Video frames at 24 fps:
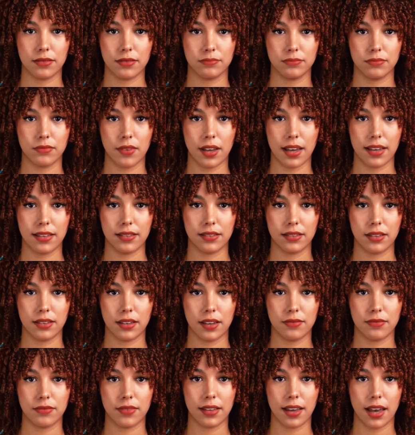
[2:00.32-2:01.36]
friends,
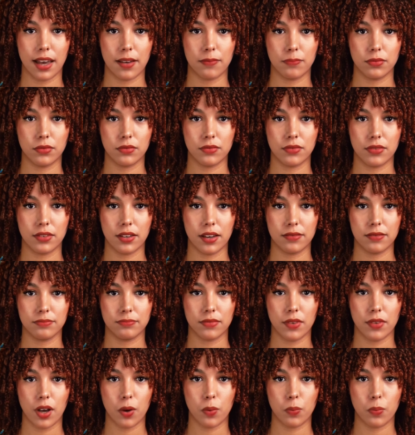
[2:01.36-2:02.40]
neighbors,
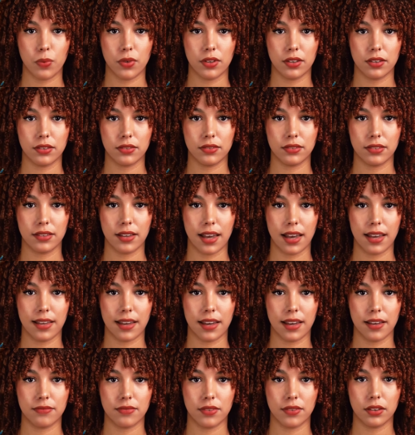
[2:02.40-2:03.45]
co-workers
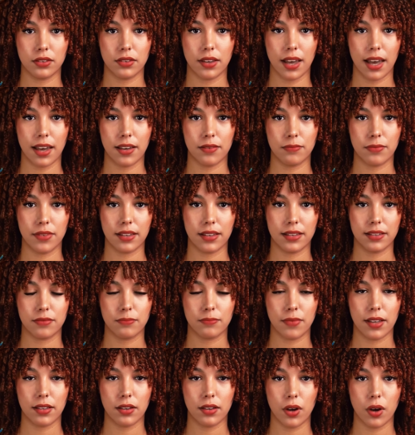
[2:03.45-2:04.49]
and even your enemies
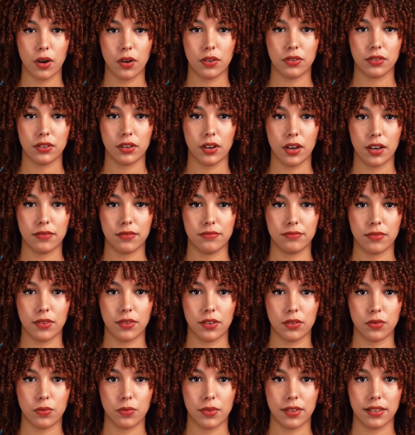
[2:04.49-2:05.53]
about all John
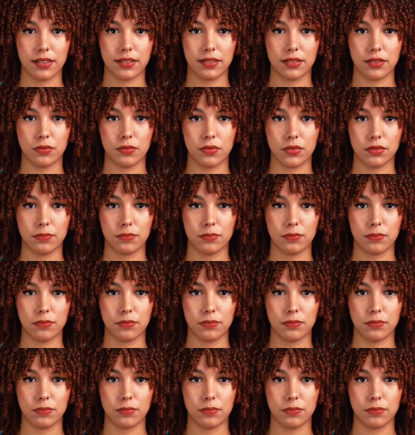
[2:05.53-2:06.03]
from Queens social